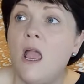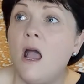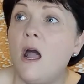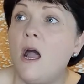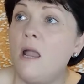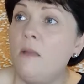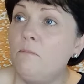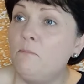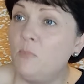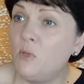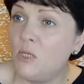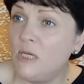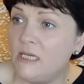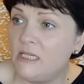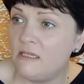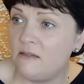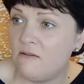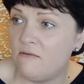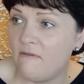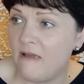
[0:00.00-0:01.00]
I'm
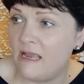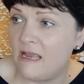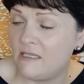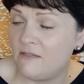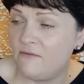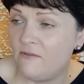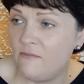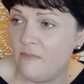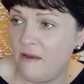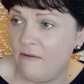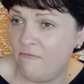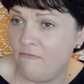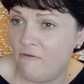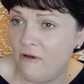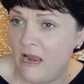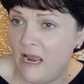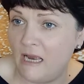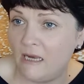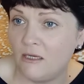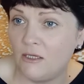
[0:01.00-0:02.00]
bullied and harassed from
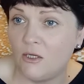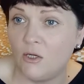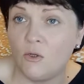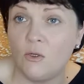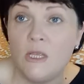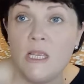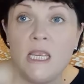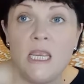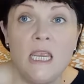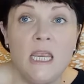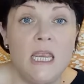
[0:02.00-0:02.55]
every angle.